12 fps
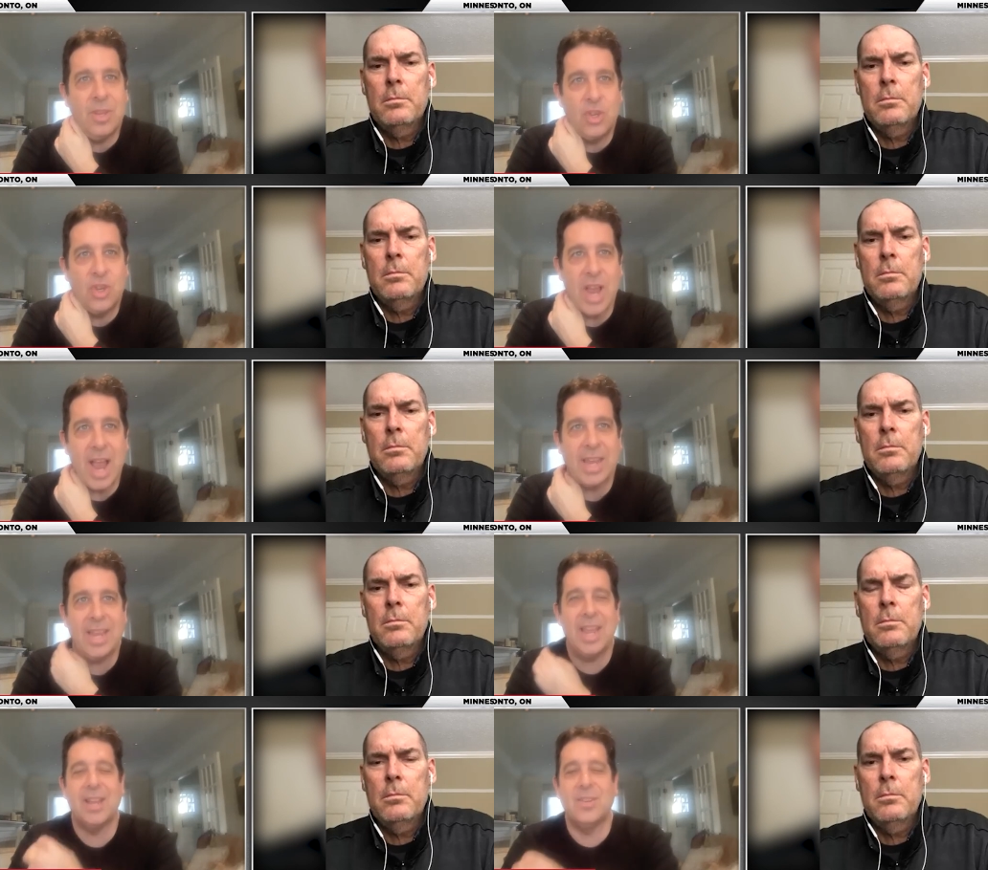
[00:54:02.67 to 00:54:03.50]
Speaker 1: you
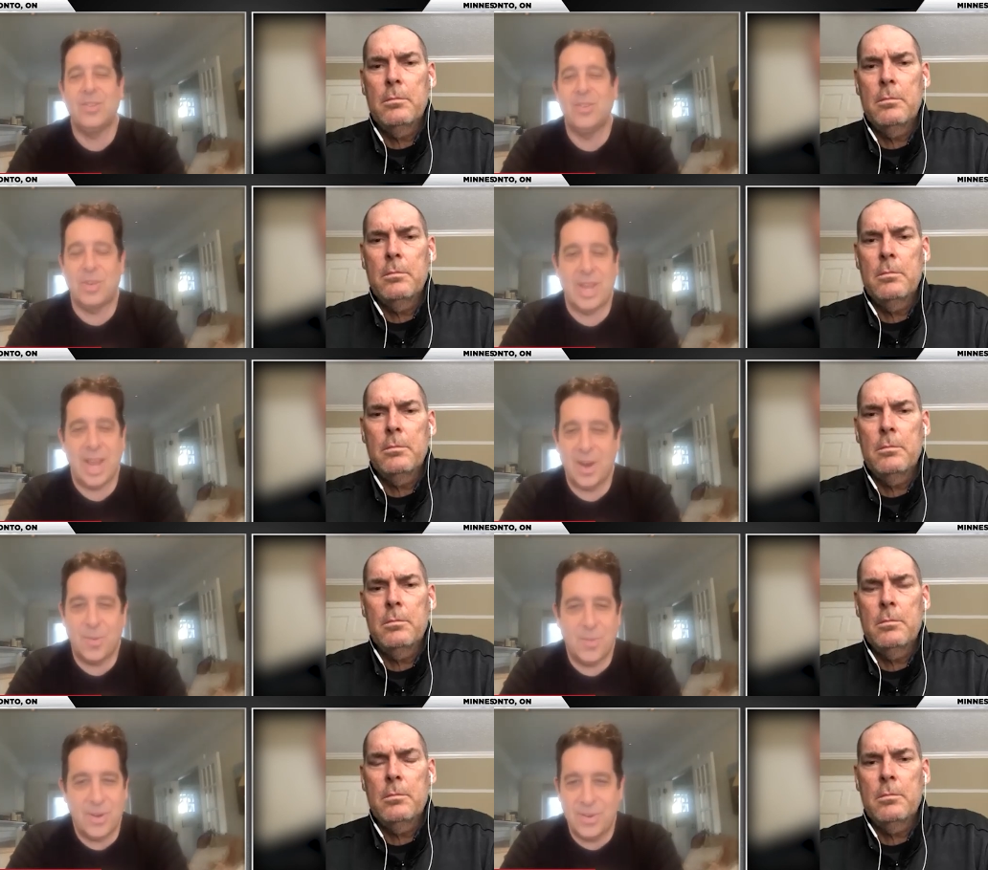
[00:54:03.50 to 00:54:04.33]
check in. Do you
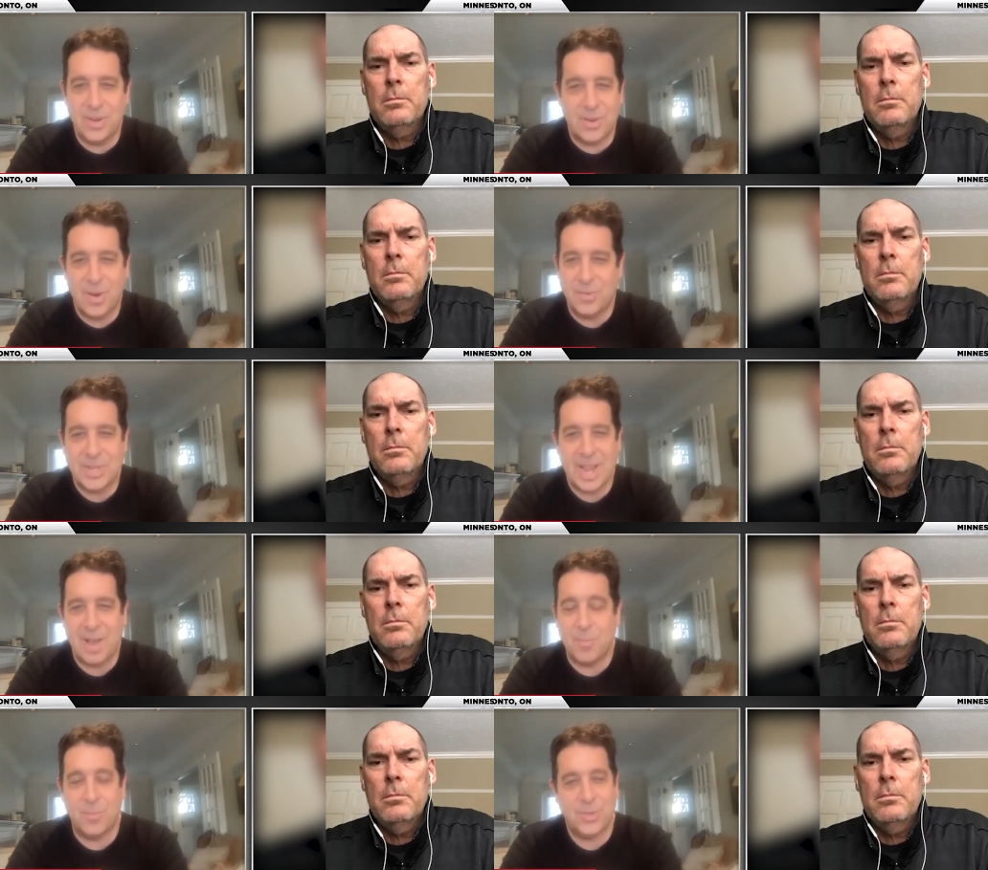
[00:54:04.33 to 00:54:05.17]
care where your
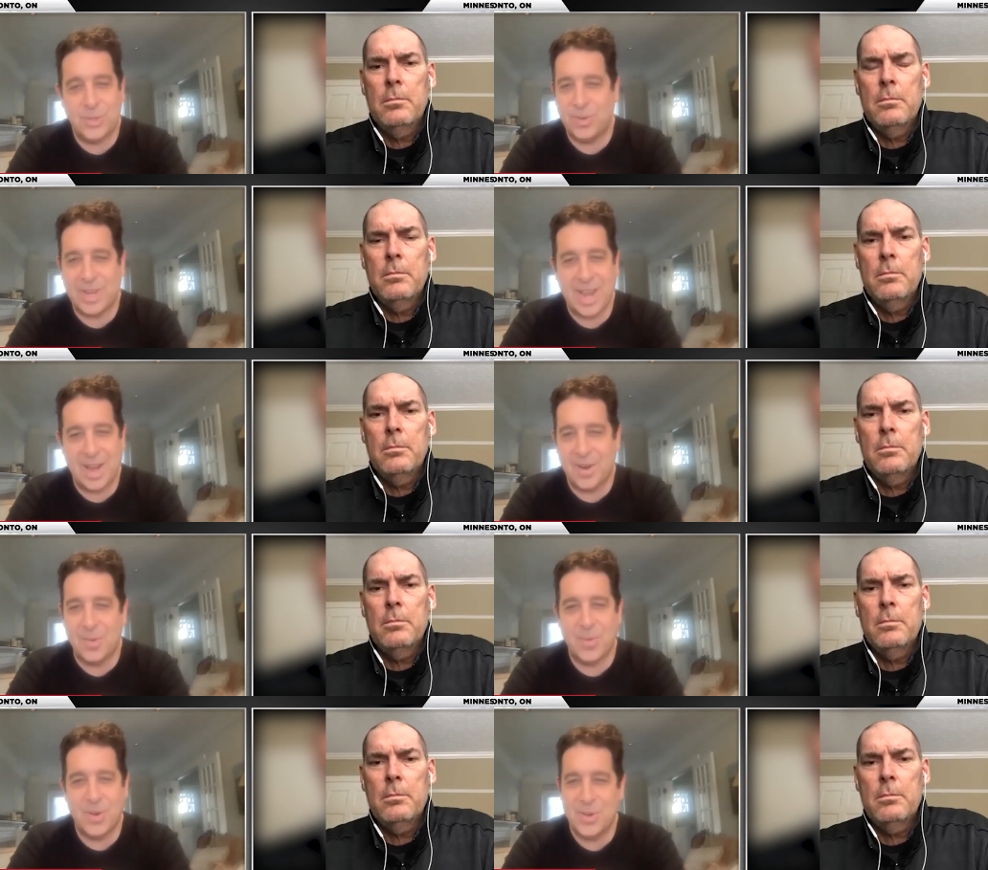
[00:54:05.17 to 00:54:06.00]
hotel do you
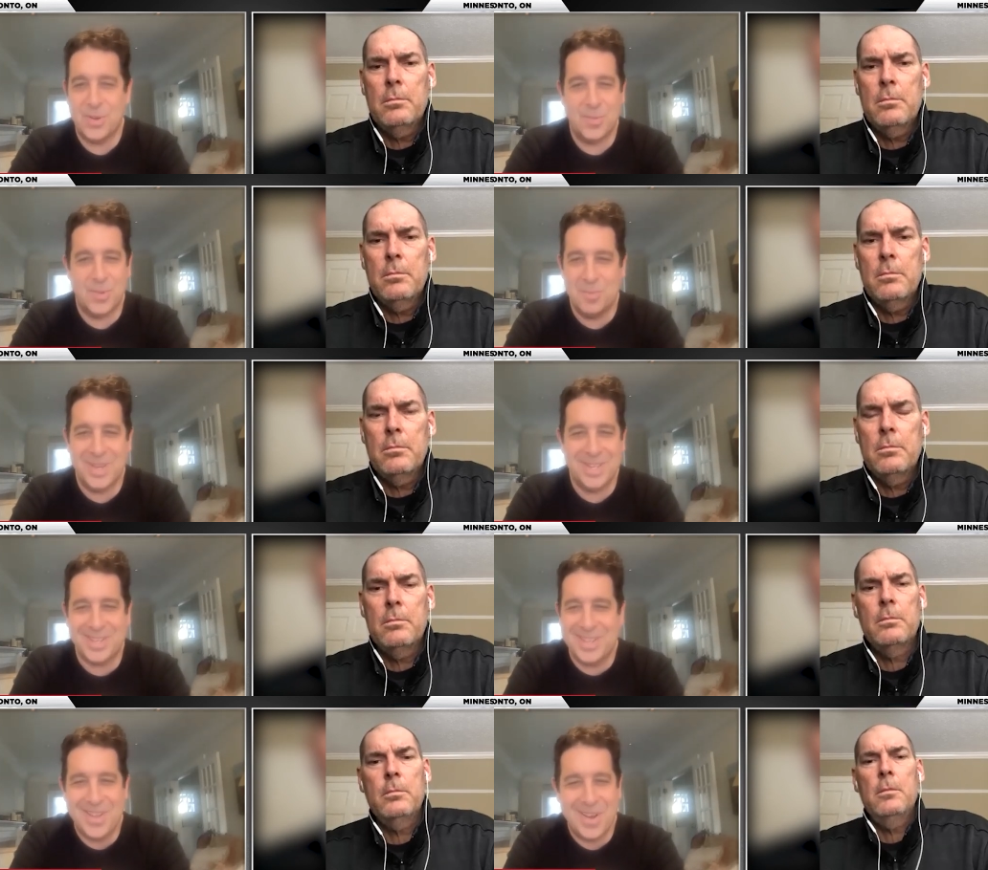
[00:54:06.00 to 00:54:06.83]
care where your room
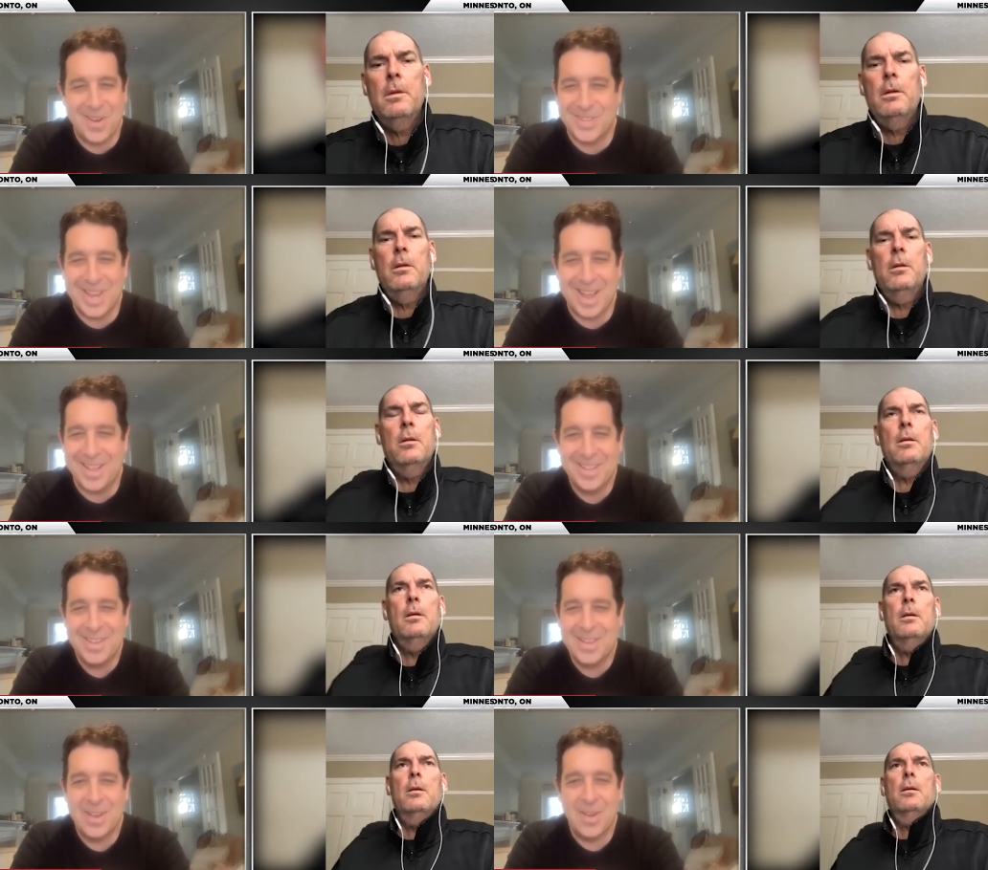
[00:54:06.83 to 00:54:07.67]
is in the
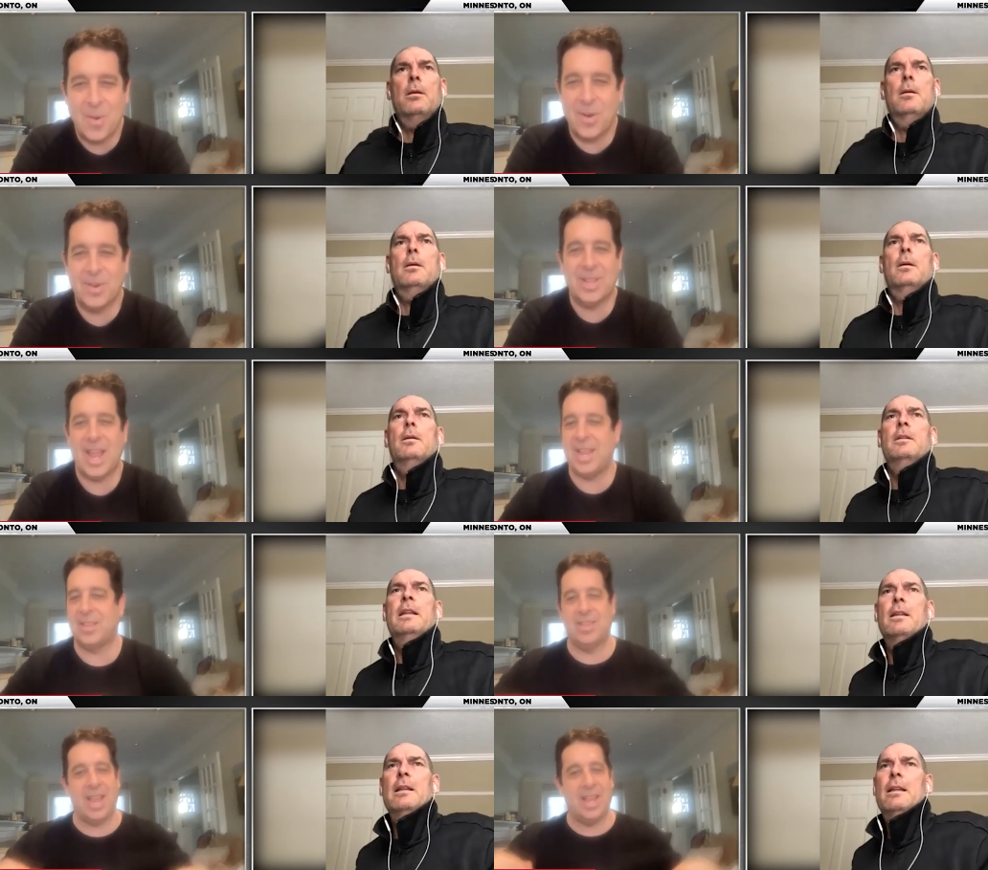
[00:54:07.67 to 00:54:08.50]
hotel? Or like
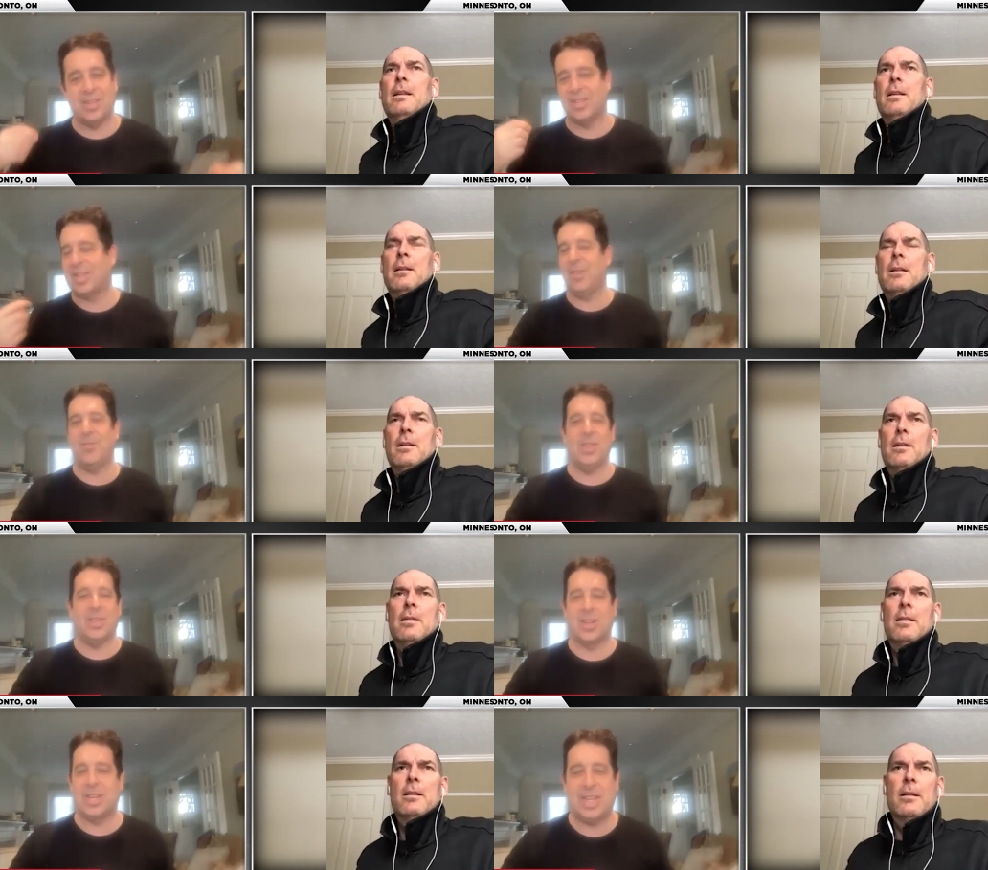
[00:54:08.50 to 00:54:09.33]
mm-hmm. they just give you
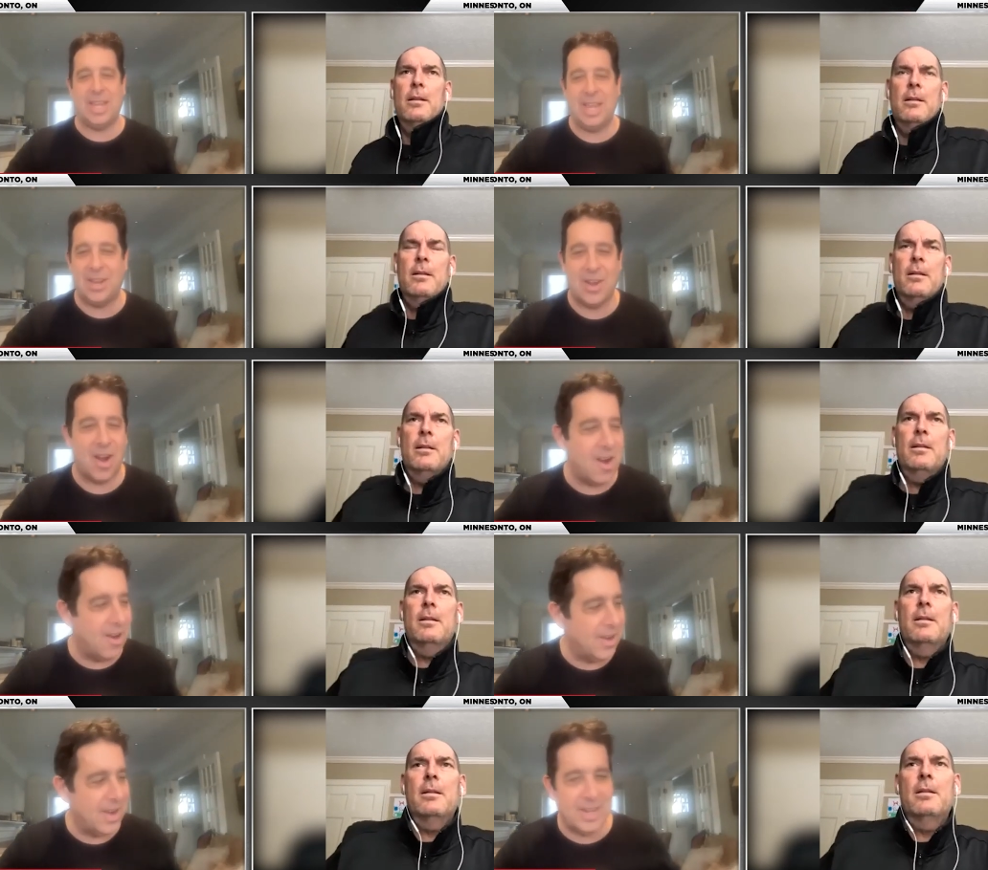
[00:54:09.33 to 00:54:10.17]
the key
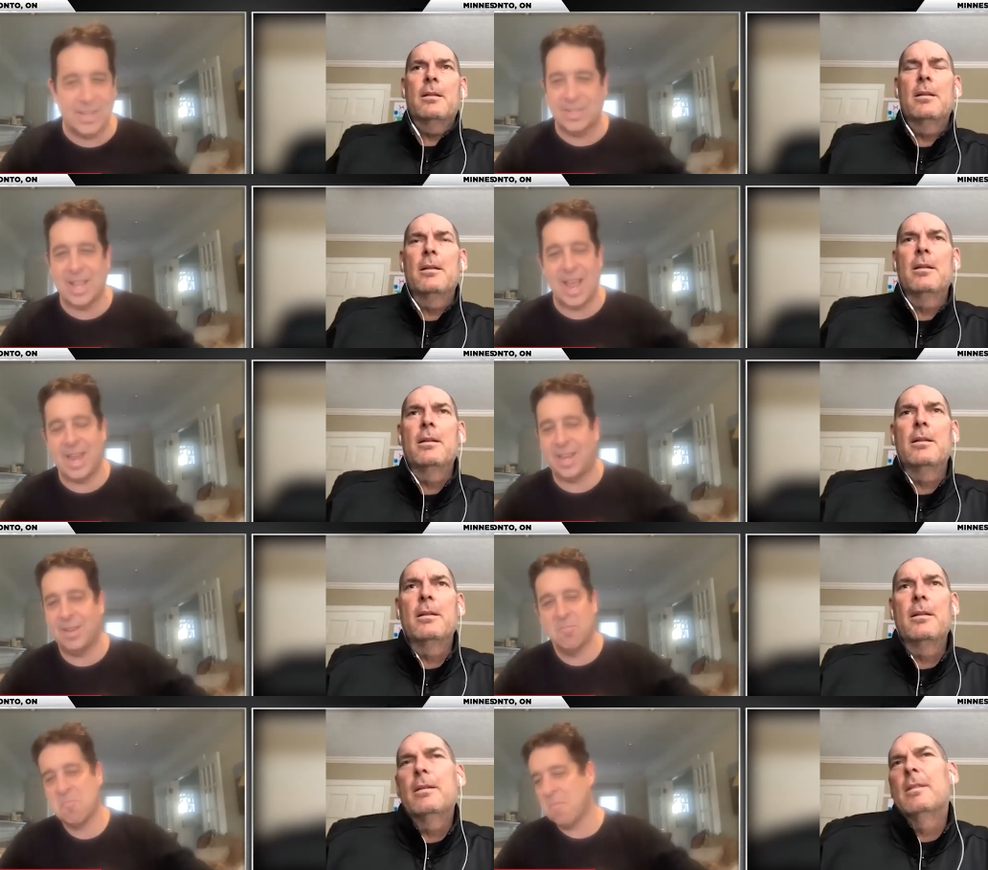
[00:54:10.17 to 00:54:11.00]
card and it's
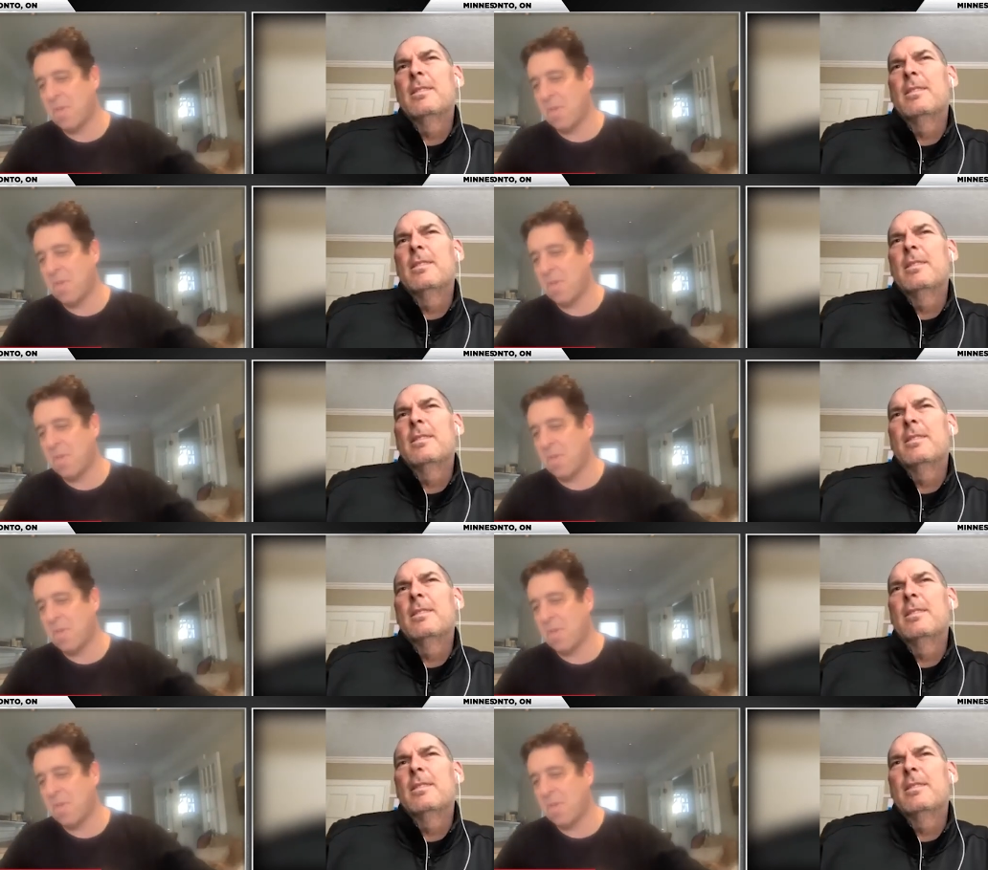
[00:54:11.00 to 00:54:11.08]
like